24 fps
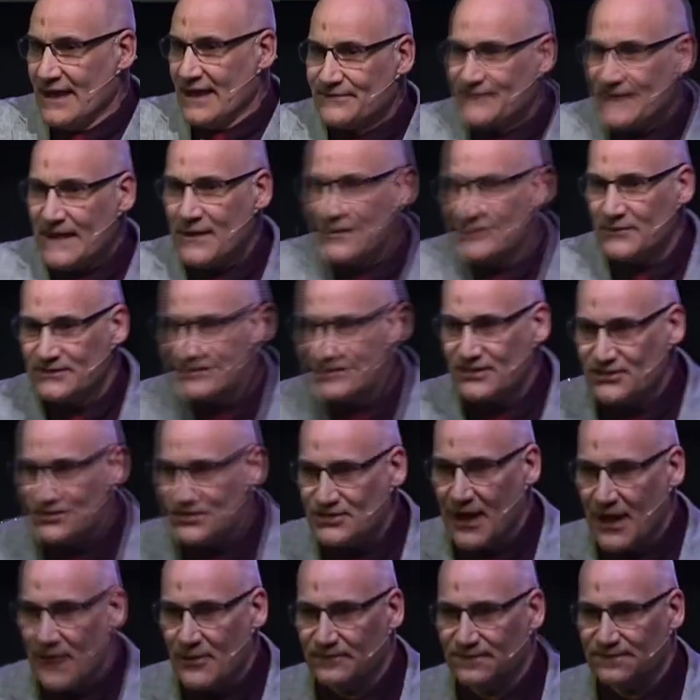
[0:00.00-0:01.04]
they were to
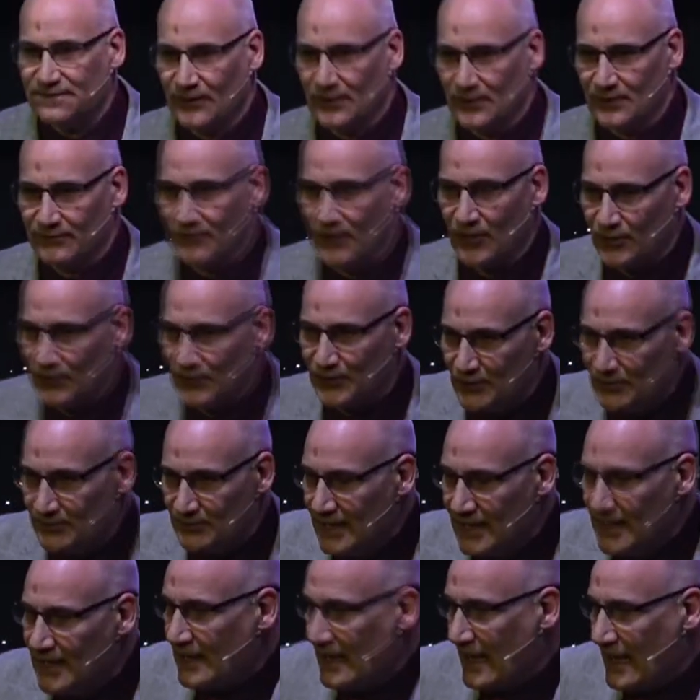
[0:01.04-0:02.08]
shout full volume,
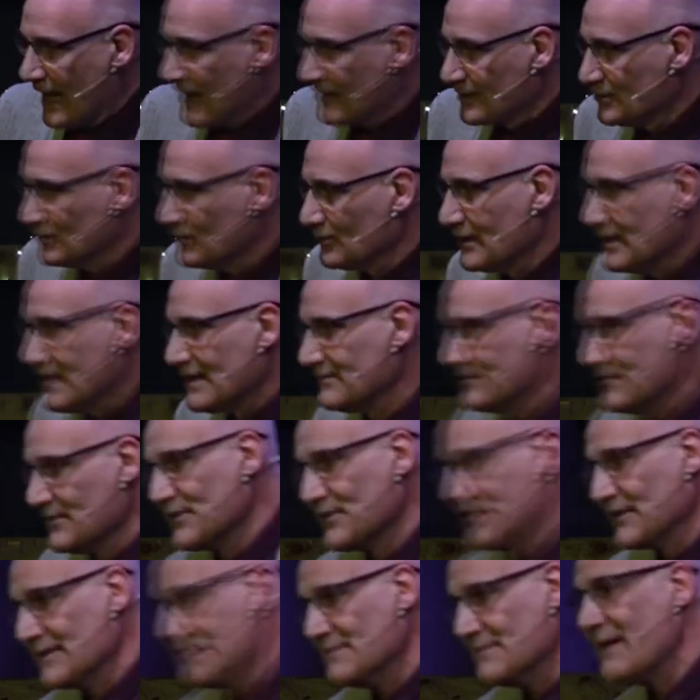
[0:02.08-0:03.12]
I don't even
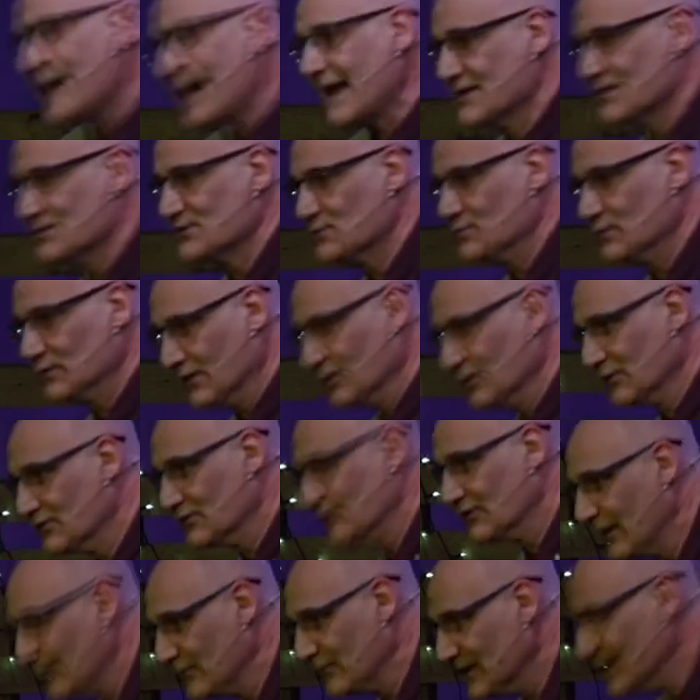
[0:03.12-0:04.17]
think the mice would look
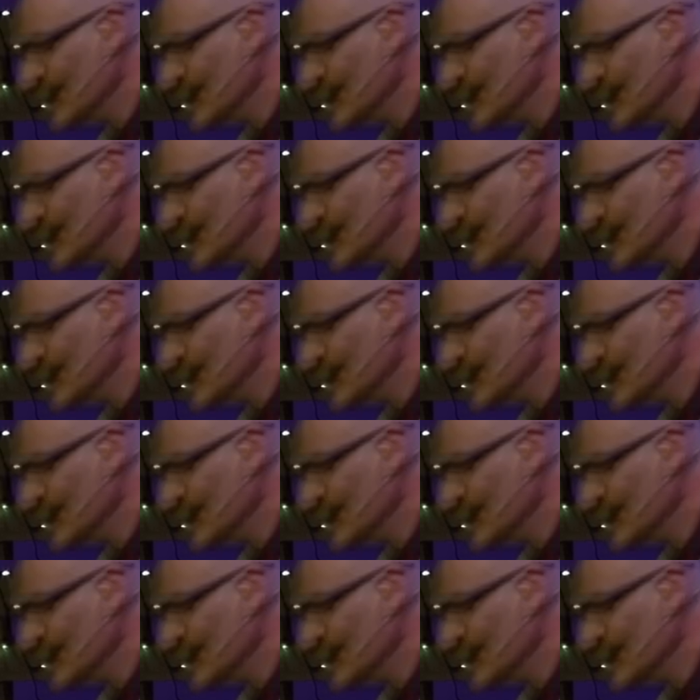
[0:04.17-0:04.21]
around,